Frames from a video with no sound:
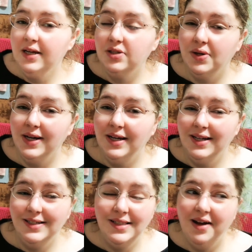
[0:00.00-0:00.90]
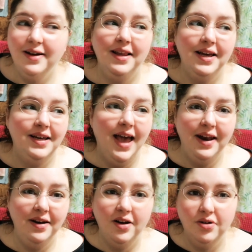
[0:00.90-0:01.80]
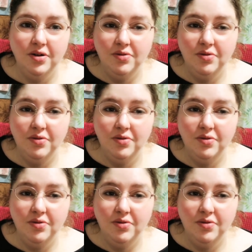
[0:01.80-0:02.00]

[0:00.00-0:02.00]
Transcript: So it is not like Canada,